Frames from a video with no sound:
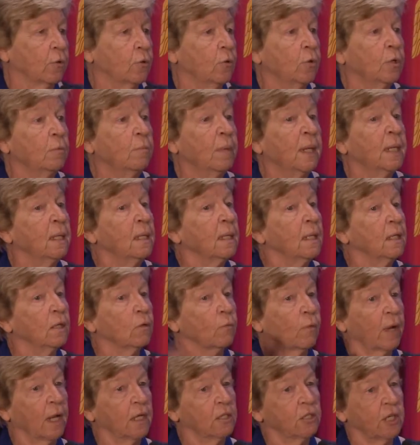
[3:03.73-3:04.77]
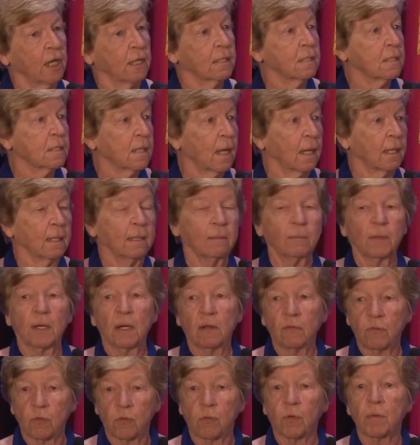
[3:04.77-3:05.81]
who had been in the ranch hand study, and many
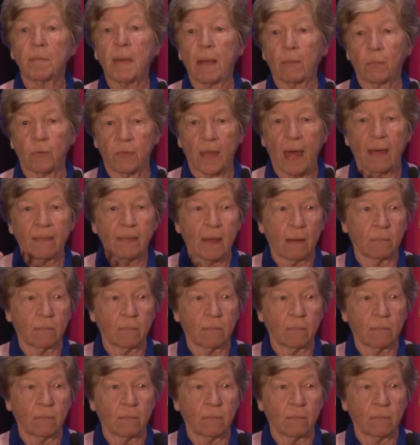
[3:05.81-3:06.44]
of you remember that.